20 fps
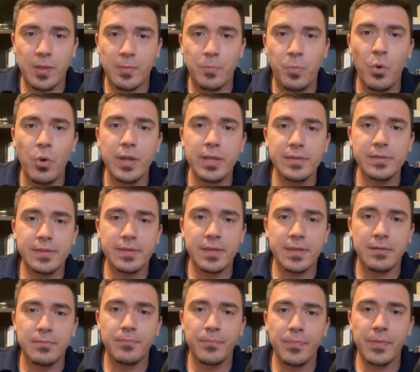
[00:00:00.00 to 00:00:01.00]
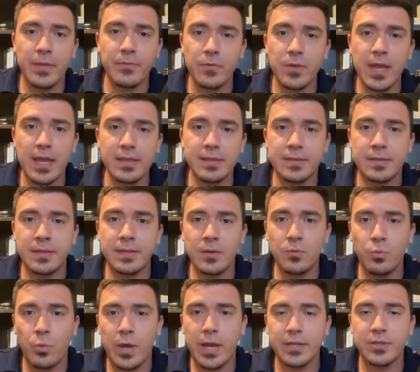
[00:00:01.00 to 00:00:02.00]
points. And if you guys
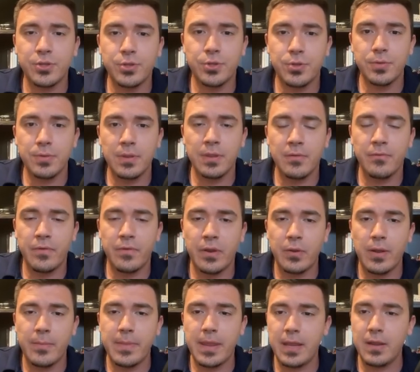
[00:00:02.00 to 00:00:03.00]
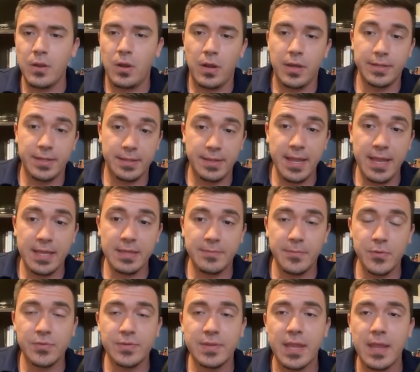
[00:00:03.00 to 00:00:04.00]
did watch the video I made on
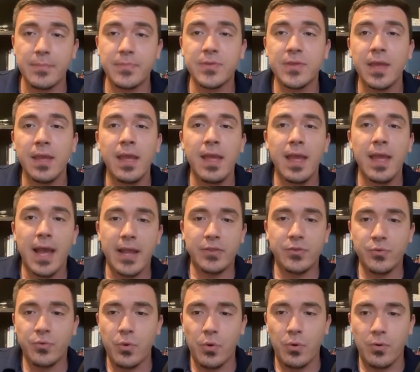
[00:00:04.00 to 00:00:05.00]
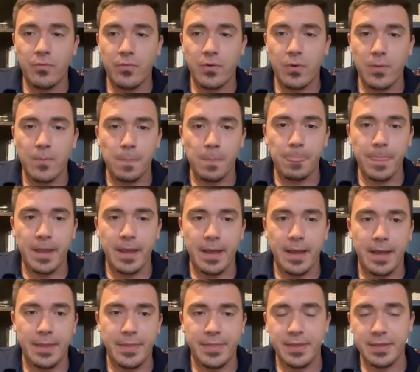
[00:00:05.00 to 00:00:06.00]
Desmos tips, I do go over
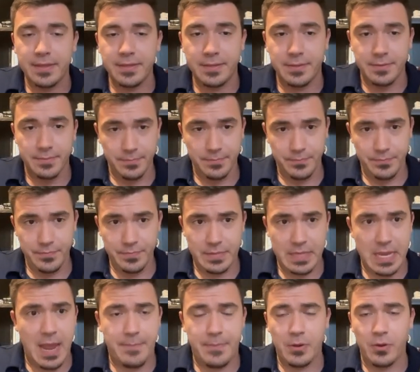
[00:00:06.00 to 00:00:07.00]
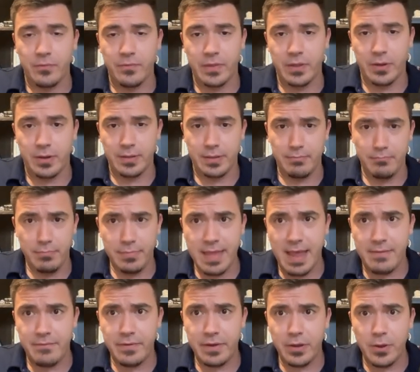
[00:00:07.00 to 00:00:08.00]
this topic over there in
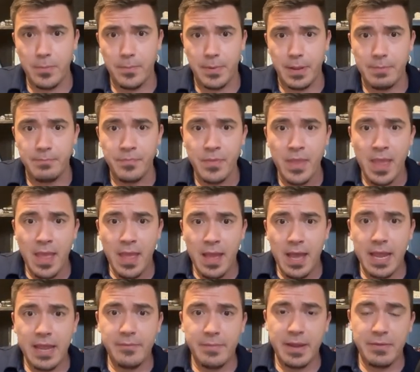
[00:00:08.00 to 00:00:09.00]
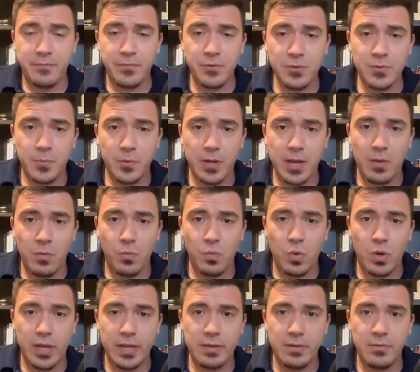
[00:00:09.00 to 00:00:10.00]
that video. But I have my first point at
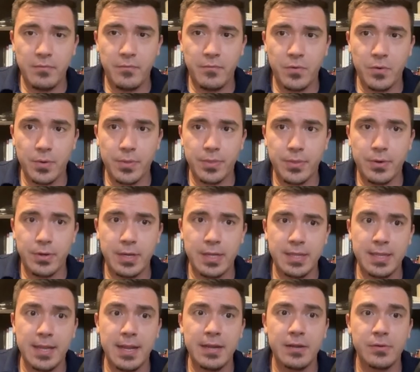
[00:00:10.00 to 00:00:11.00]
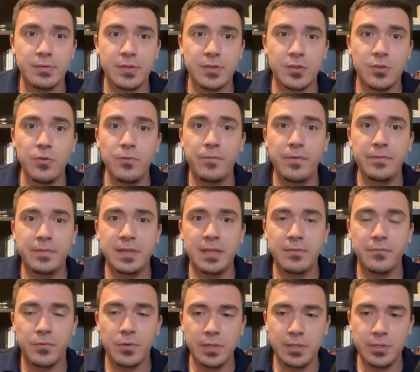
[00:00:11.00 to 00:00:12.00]
1, 430, and then I know it's
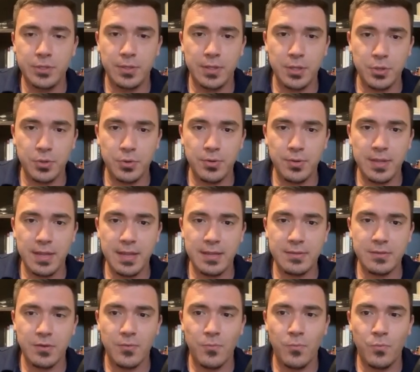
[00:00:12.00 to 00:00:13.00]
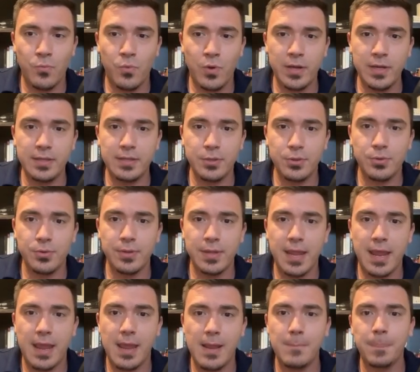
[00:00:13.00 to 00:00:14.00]
215 for each additional day. So 1 additional
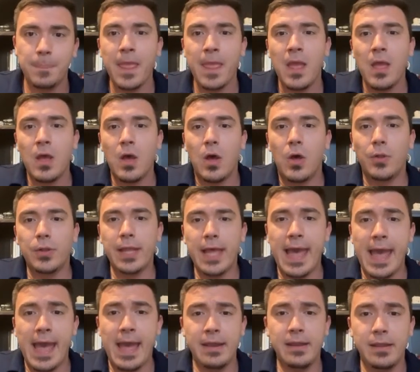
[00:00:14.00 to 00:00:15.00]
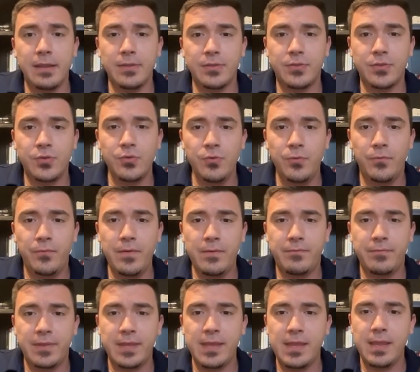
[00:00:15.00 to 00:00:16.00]
day, I'll add
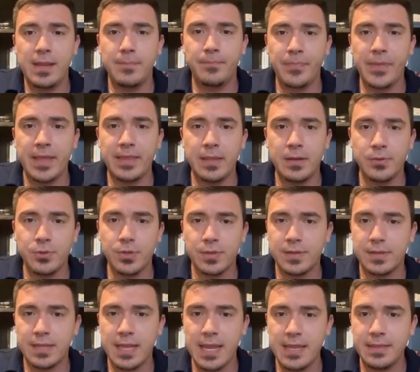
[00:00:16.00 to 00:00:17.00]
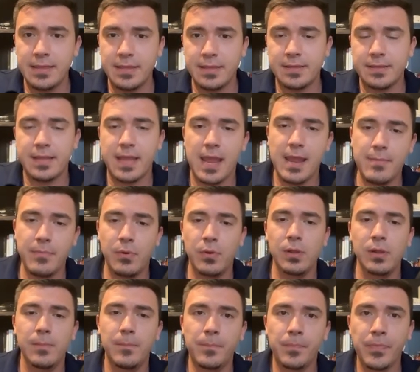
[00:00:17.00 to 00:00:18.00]
215, and then I'll just take this
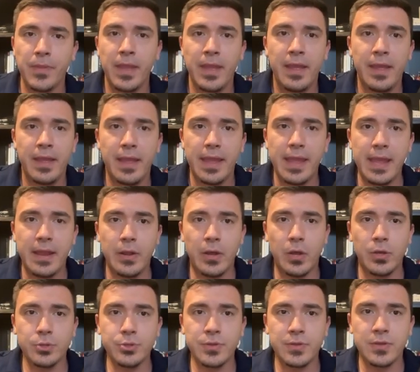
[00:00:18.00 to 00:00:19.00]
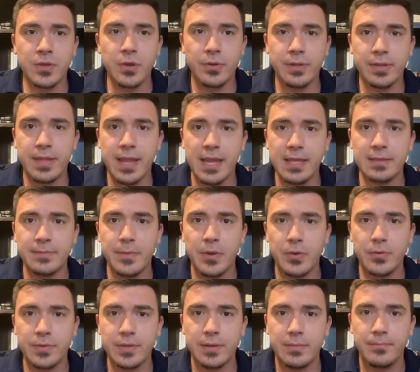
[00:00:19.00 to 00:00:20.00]
table and I'll just go to
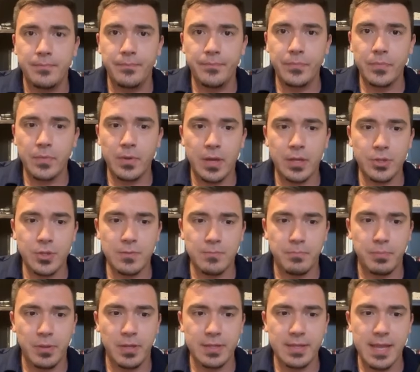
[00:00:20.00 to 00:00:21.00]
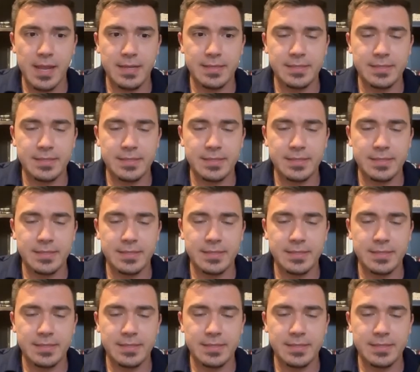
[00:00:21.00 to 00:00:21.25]
Desmos and I'll just plug that into